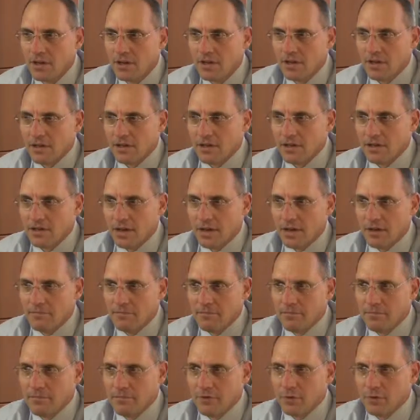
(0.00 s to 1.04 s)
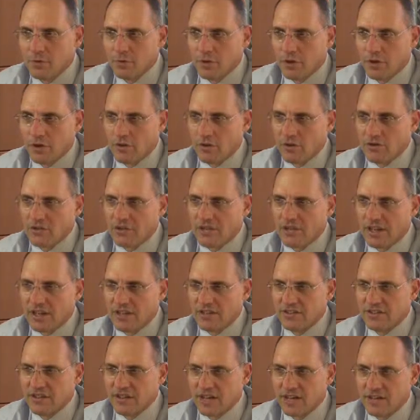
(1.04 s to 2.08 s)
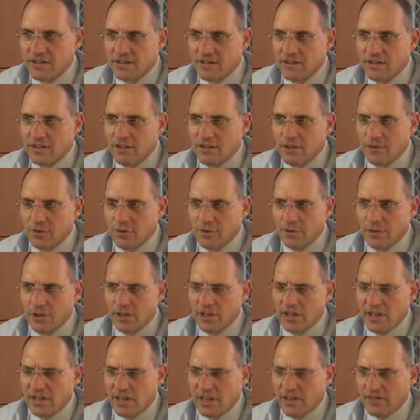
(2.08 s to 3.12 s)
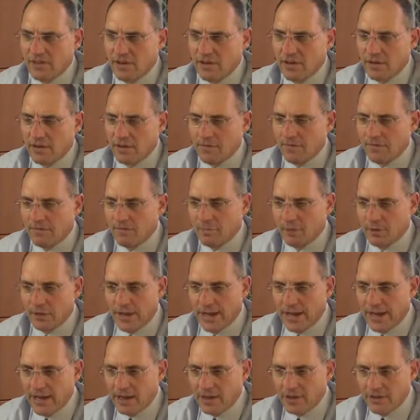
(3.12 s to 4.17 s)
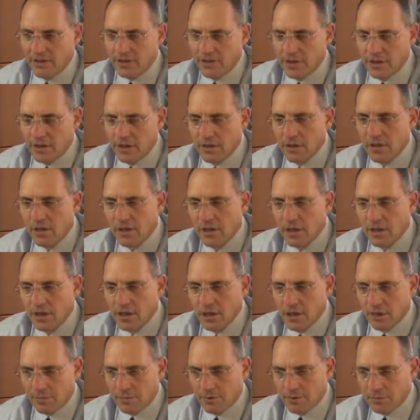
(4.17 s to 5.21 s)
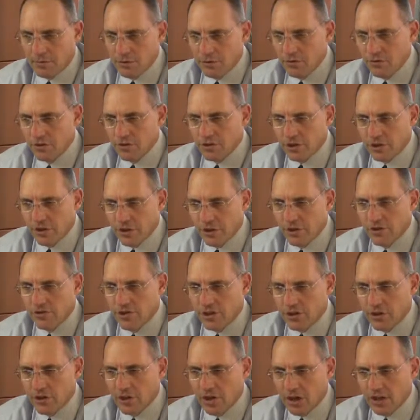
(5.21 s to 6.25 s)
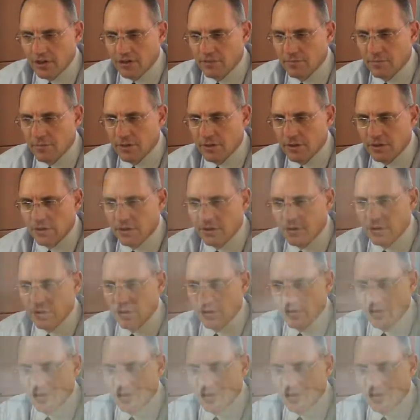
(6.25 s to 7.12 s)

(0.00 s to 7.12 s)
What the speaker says: it was one of those things that we really didn't have a plan other than helping to reduce our energy costs. But in